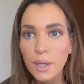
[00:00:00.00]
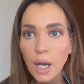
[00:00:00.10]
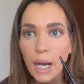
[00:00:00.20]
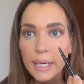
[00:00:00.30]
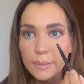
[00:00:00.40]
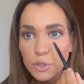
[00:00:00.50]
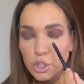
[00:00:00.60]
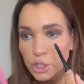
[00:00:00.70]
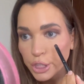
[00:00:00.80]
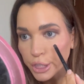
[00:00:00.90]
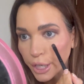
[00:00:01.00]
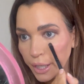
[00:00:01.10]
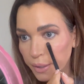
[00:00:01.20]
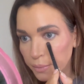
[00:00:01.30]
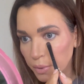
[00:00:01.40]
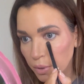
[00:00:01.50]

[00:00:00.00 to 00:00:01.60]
and I'm just going to go